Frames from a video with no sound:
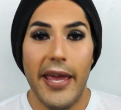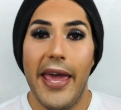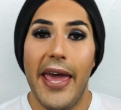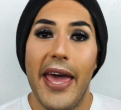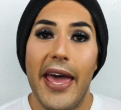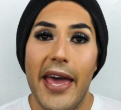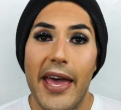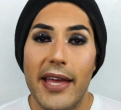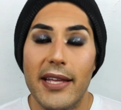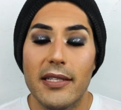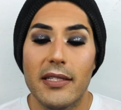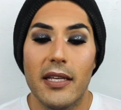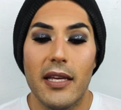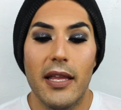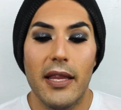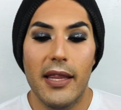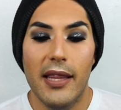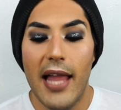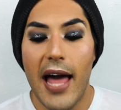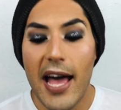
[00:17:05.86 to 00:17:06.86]
And
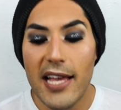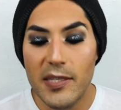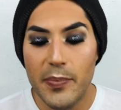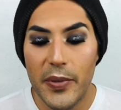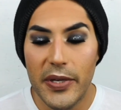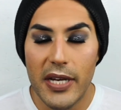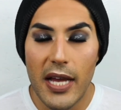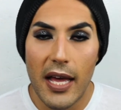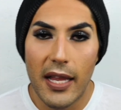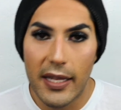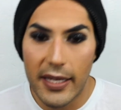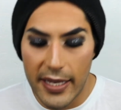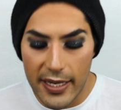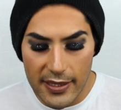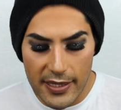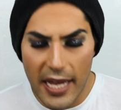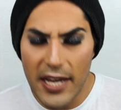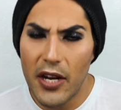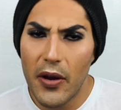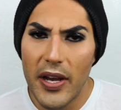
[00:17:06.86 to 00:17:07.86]
last but not
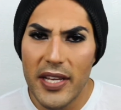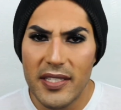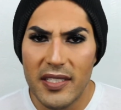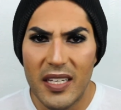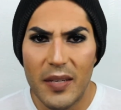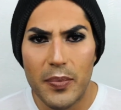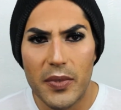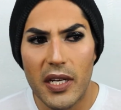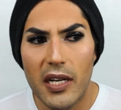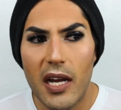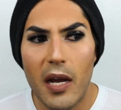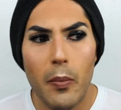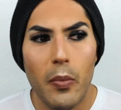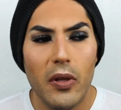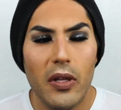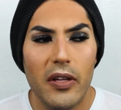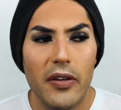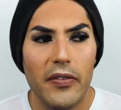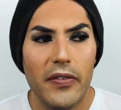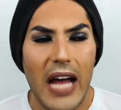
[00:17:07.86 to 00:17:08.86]
least, I know I skipped a
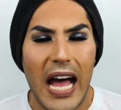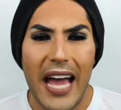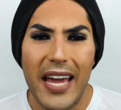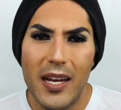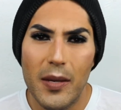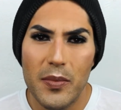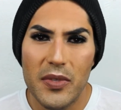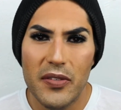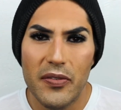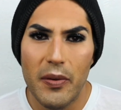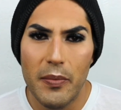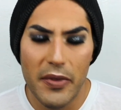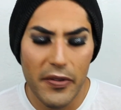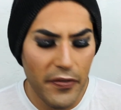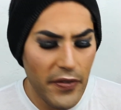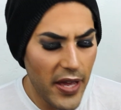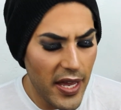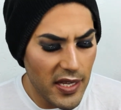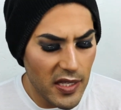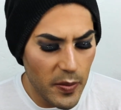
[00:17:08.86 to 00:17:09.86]
couple of items from the
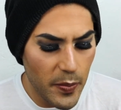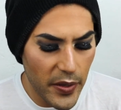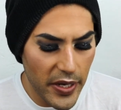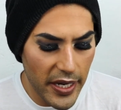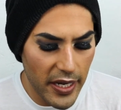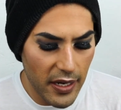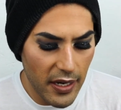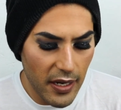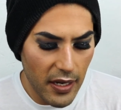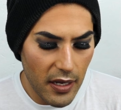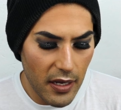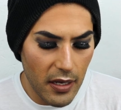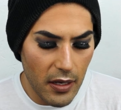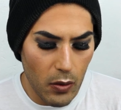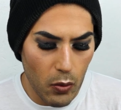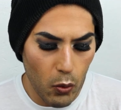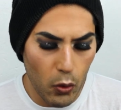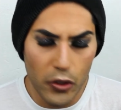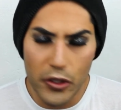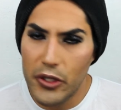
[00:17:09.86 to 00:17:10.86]
face, but
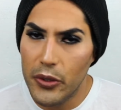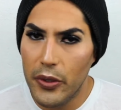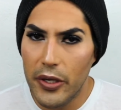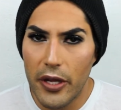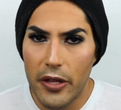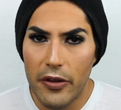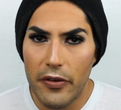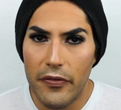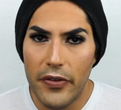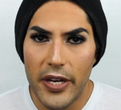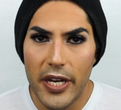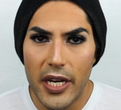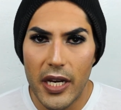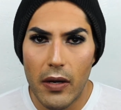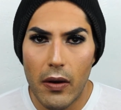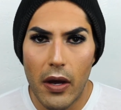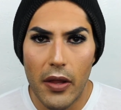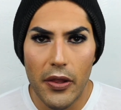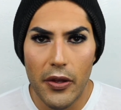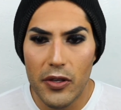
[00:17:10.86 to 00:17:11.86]
we'll do another
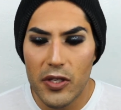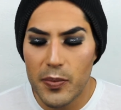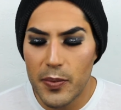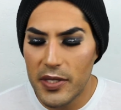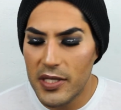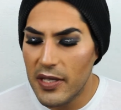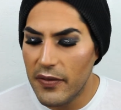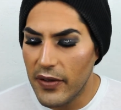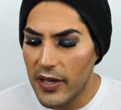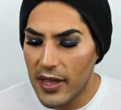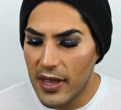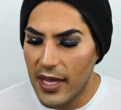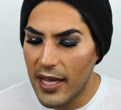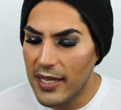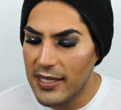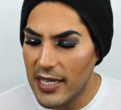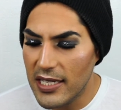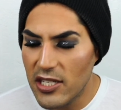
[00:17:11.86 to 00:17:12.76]
video on those specific things.